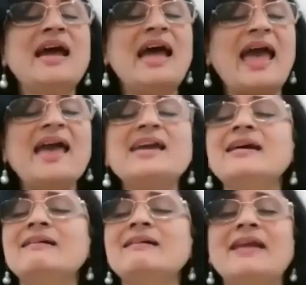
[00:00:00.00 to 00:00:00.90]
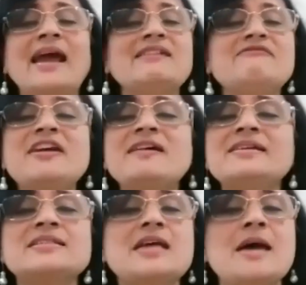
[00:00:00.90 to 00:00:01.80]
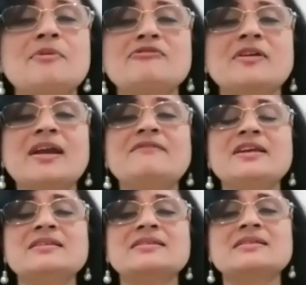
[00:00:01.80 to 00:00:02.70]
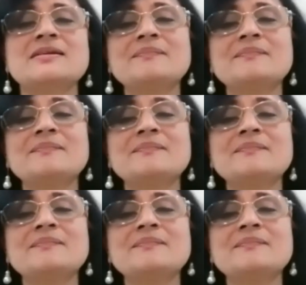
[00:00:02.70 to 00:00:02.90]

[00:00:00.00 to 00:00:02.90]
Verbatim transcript: anger, and various type of cravings.